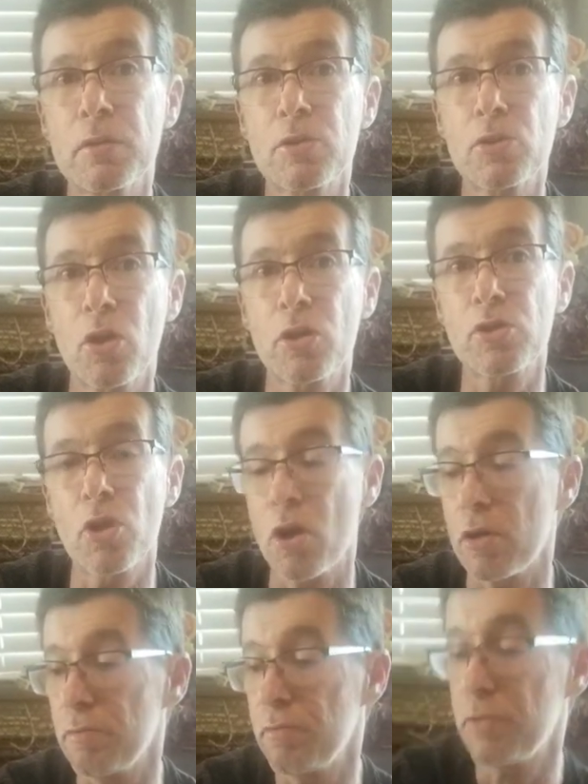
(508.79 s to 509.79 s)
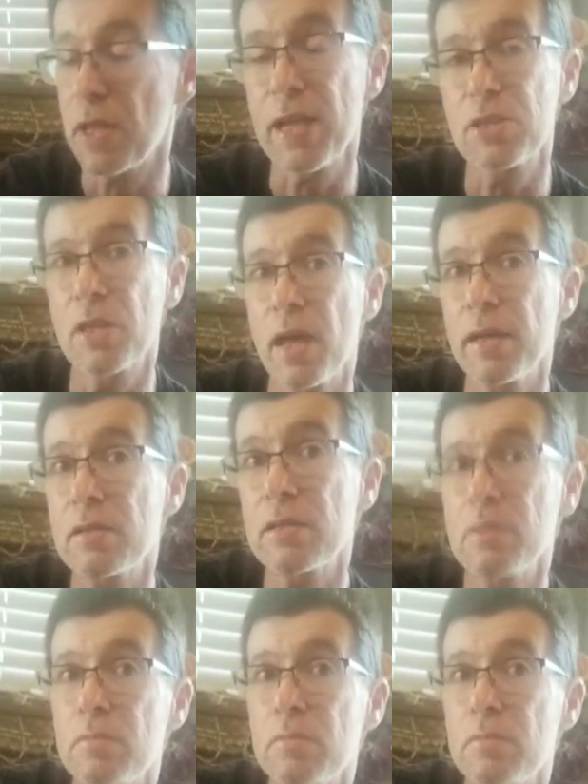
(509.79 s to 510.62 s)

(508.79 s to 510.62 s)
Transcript: charge our flashlight,